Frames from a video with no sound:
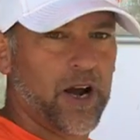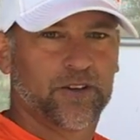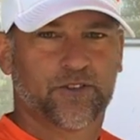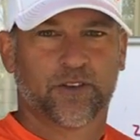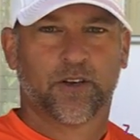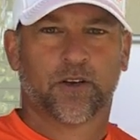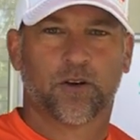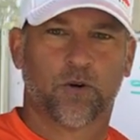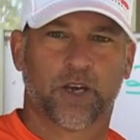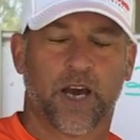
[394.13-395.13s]
Rice.
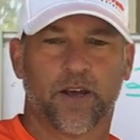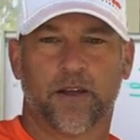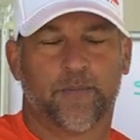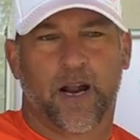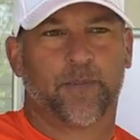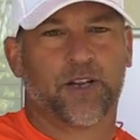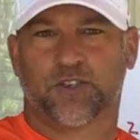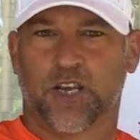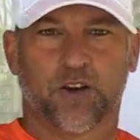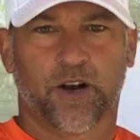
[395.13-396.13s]
Okay, he might have been a
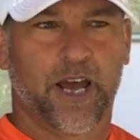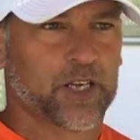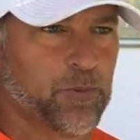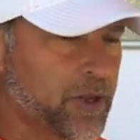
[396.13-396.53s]
Z or an X,